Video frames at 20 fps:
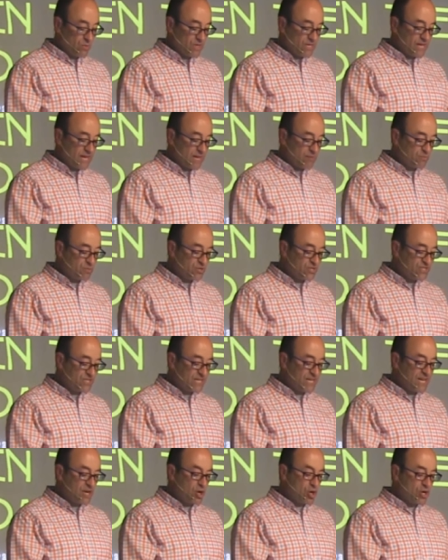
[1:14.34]
One day in
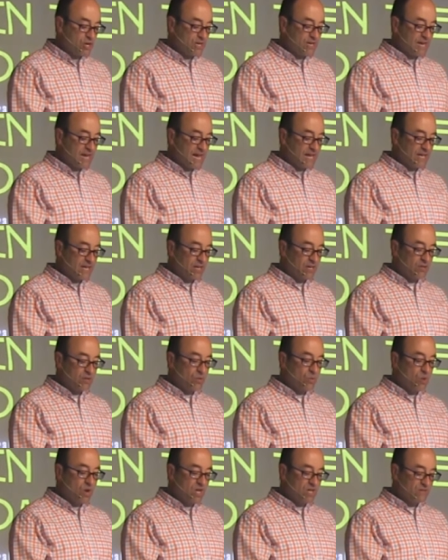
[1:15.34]
prison, he heard a knocking on
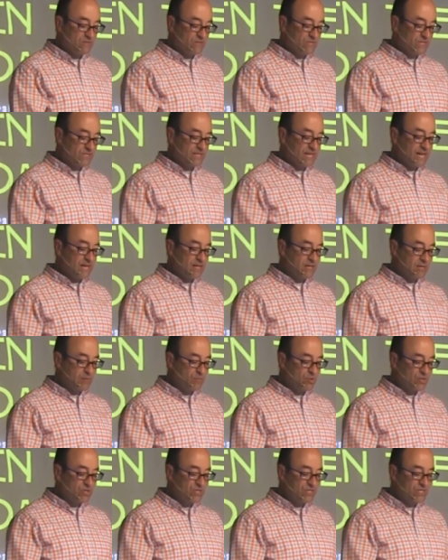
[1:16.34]
the wall of his cell.
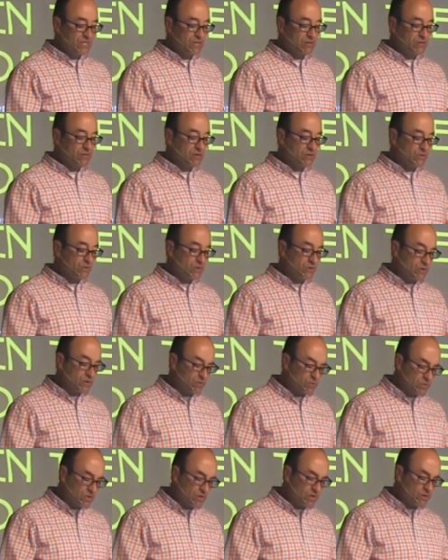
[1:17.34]
He put his ear near
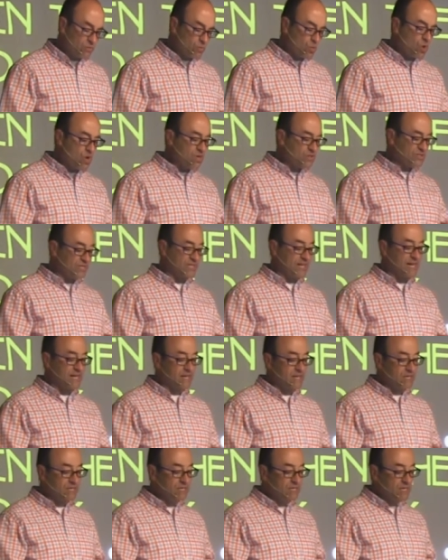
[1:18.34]
oh, the wall
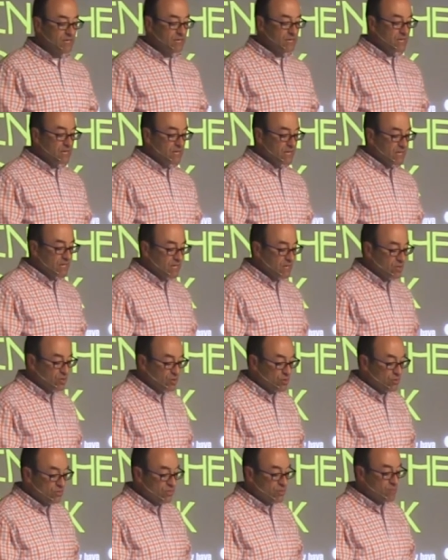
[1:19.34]
socket, and he
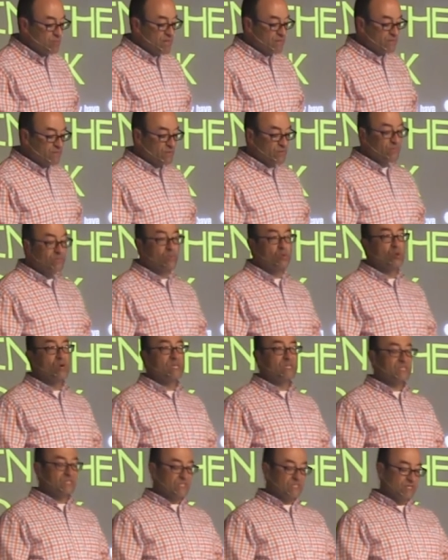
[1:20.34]
heard the muffled
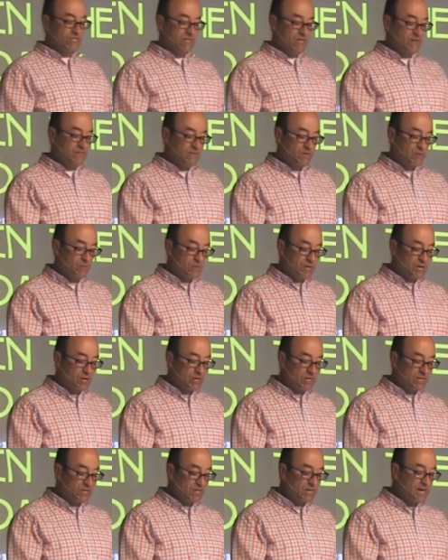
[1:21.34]
voice of an
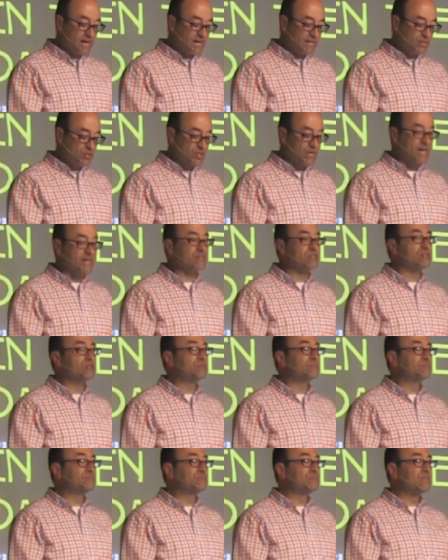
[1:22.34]
American
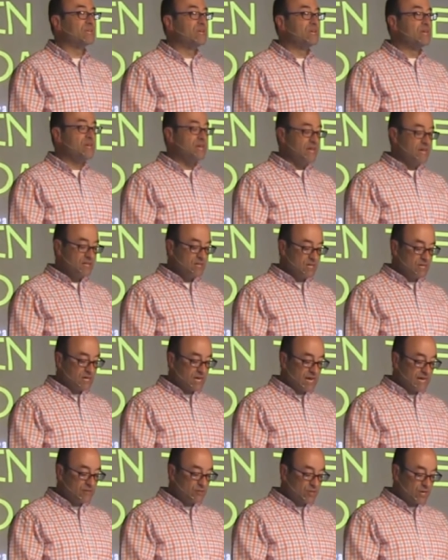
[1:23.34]
contractor. And the
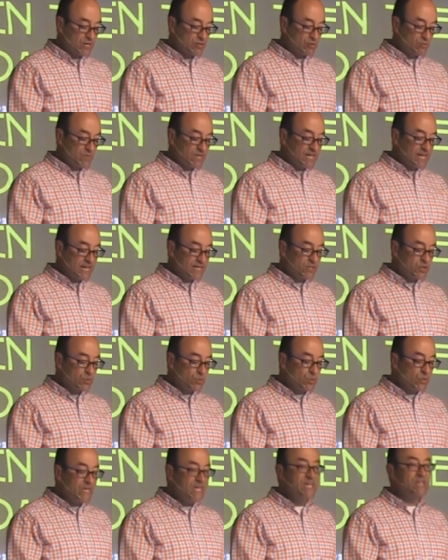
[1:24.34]
contractor began to
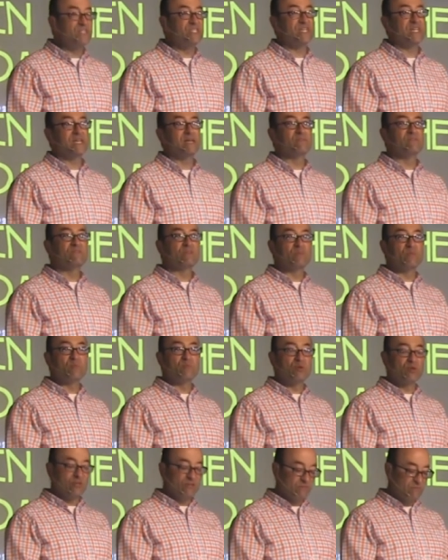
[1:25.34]
read to him from the
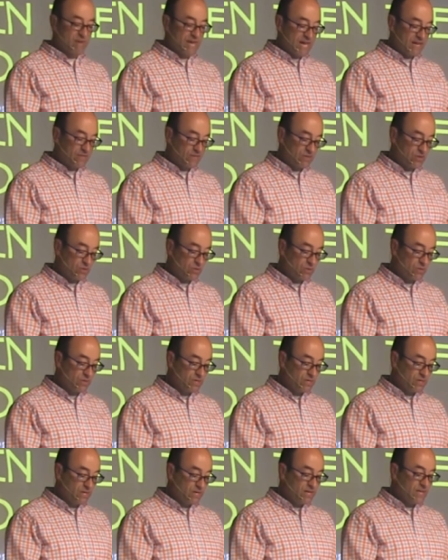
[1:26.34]
book of Matthew,
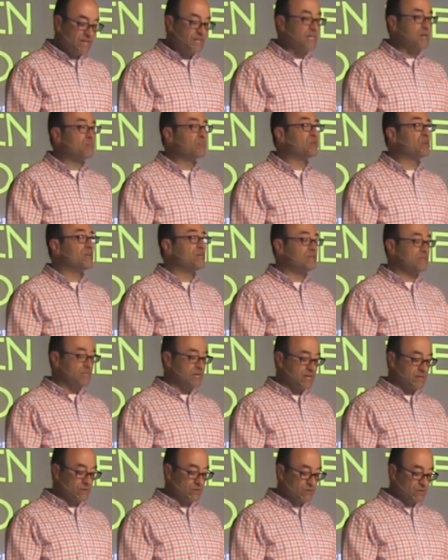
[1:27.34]
and they prayed
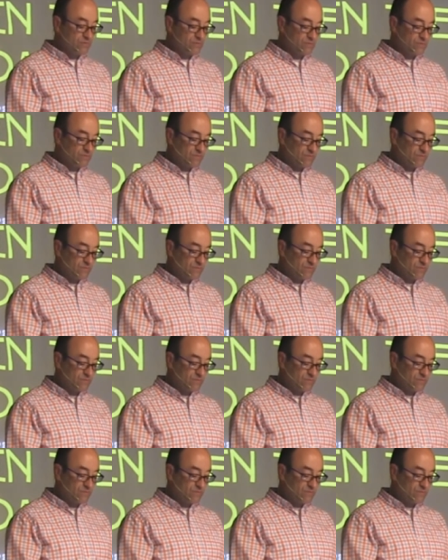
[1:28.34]
together.